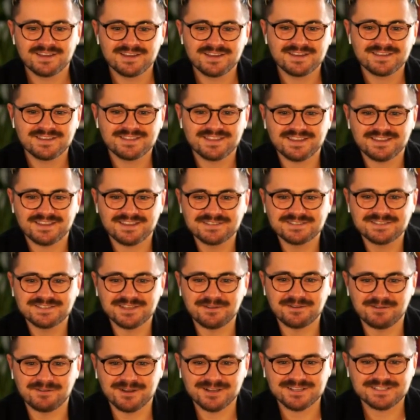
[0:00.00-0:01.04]
Thank you so
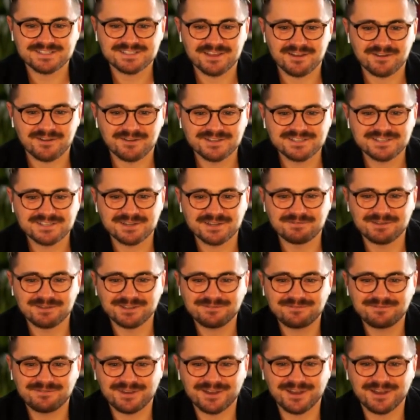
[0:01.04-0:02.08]
much, Sara Sugarman,
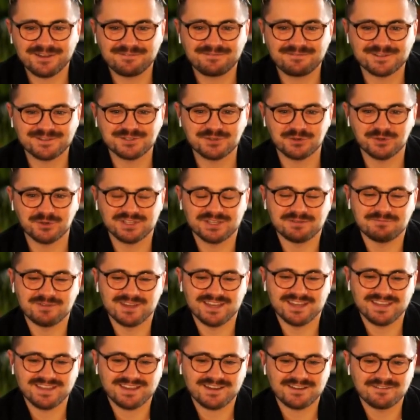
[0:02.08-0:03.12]
for joining
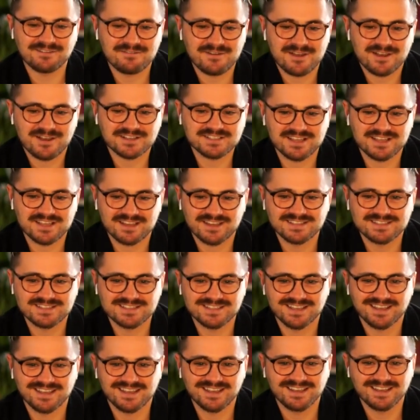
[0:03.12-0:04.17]
me. I'm very excited
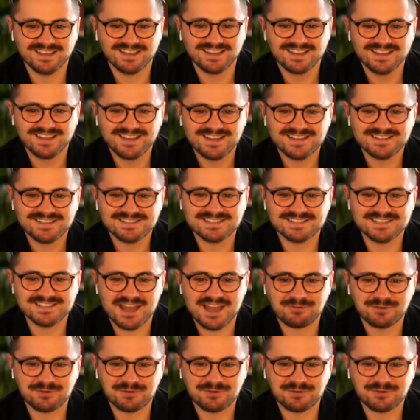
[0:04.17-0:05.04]
to chat with